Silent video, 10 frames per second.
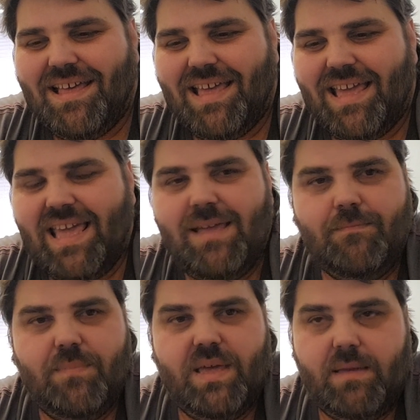
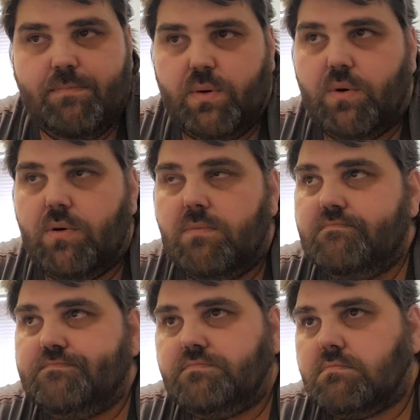he bought
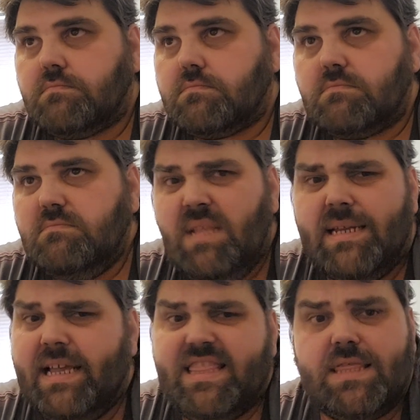
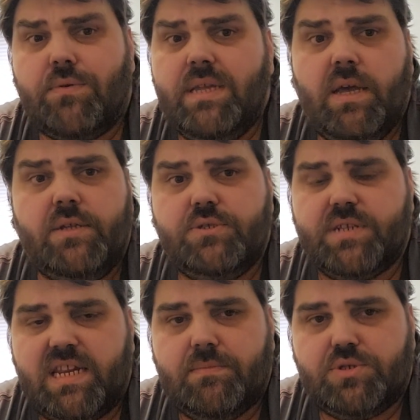like
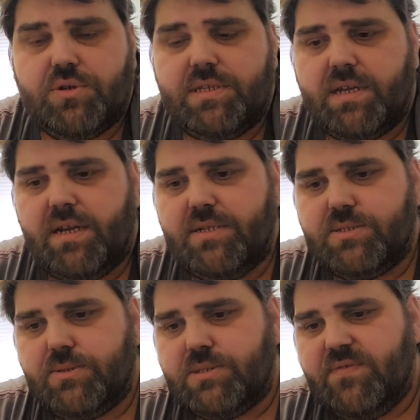300 animatronic
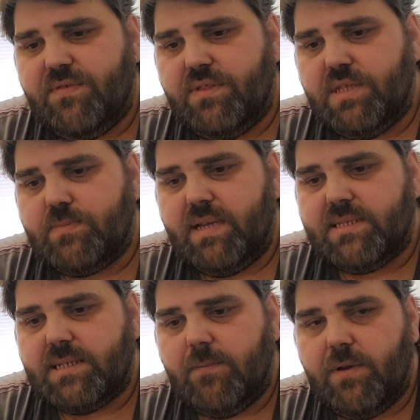dinosaurs to fill this
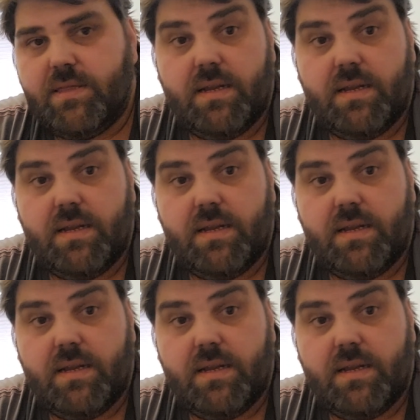place up with.